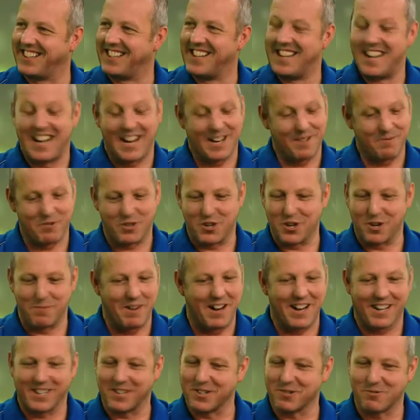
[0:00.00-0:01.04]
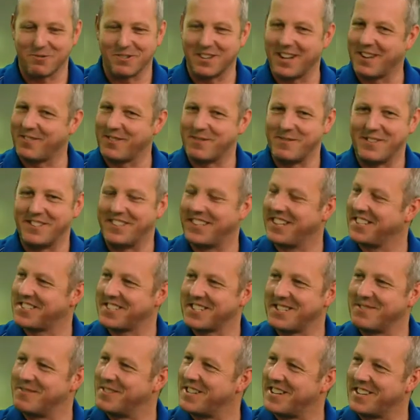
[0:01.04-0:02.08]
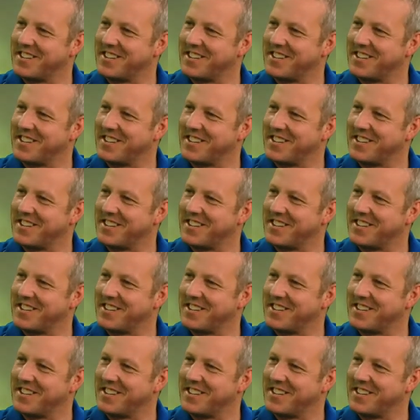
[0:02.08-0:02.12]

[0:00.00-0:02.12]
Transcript: And I'm sure Marcus wouldn't have him in that team either.